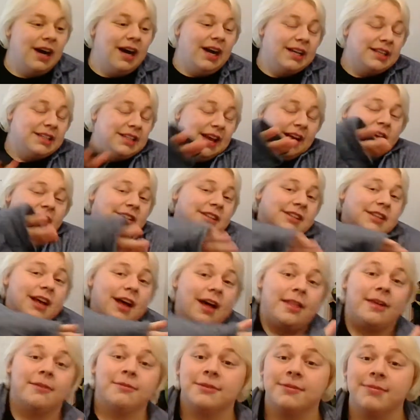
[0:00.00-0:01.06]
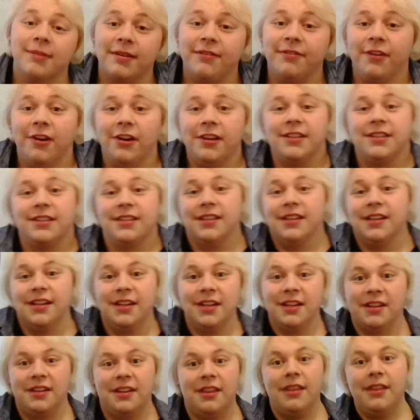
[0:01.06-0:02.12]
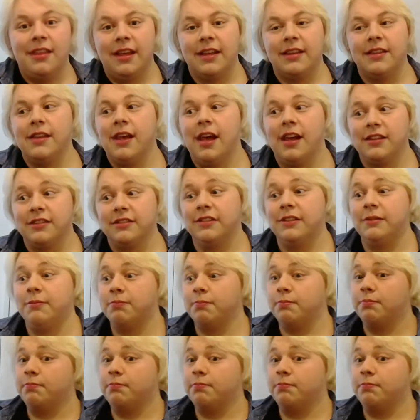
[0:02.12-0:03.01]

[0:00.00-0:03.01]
Yeah, that was my first thing that actually